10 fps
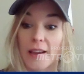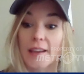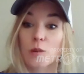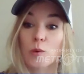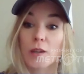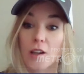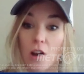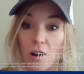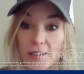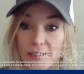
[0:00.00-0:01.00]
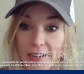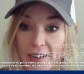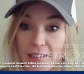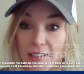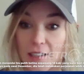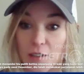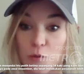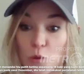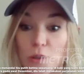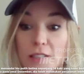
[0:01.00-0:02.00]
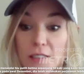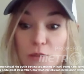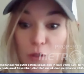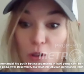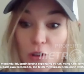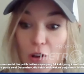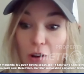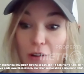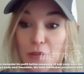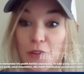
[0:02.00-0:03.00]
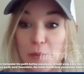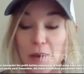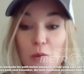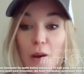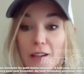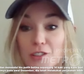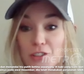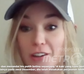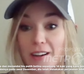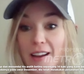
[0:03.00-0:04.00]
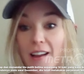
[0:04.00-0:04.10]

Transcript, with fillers: and we caught and tagged a 14-foot-long female white shark